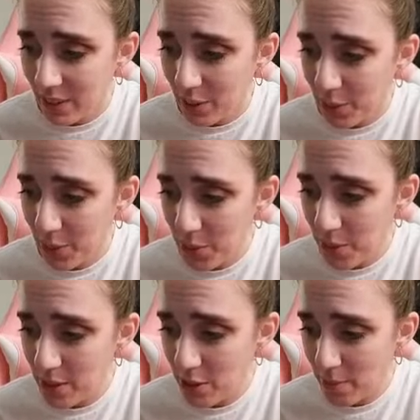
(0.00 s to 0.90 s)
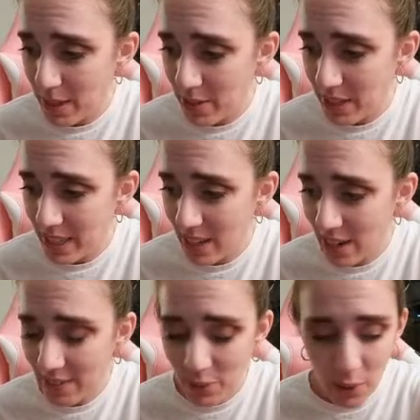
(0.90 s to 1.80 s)
ooh, enjoyed my donut and
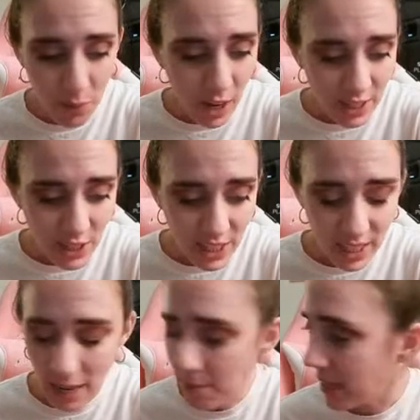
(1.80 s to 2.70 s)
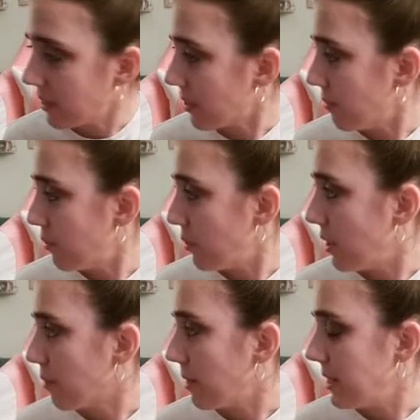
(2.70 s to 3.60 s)
coffee while watching. I'm gonna get some food
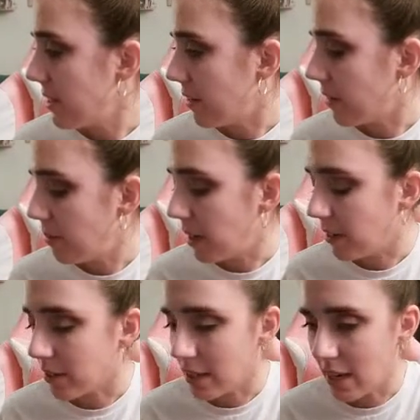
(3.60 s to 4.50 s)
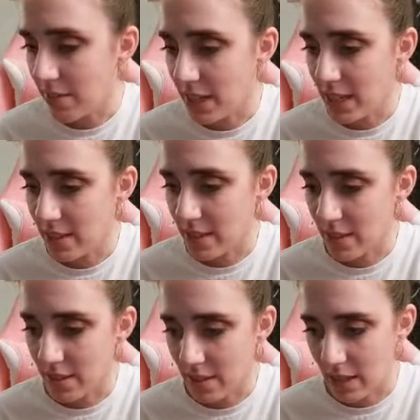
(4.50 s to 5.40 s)
here myself. I'm hungry. I haven't eaten
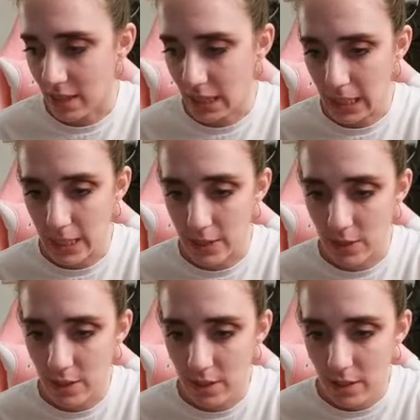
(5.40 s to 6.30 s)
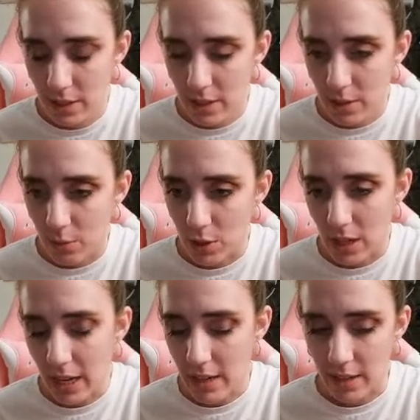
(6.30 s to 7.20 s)
since like lunch, which
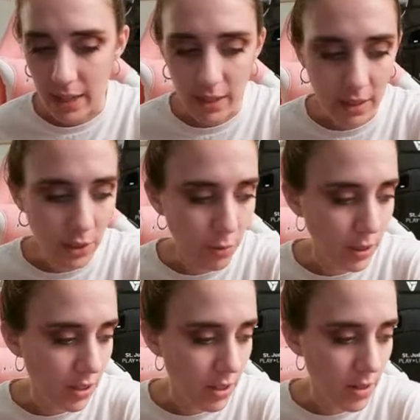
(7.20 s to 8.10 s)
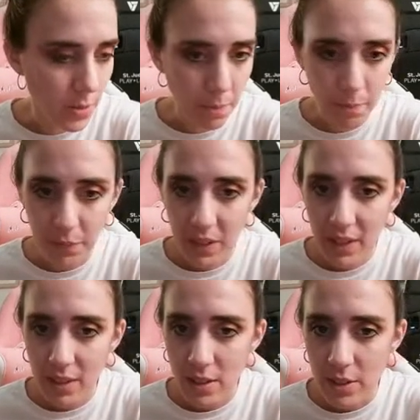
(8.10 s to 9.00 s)
I had a late lunch, but still.
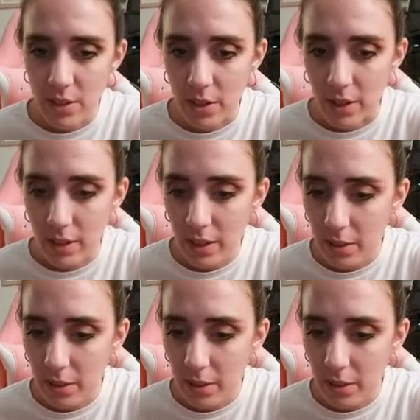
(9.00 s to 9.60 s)
So I think I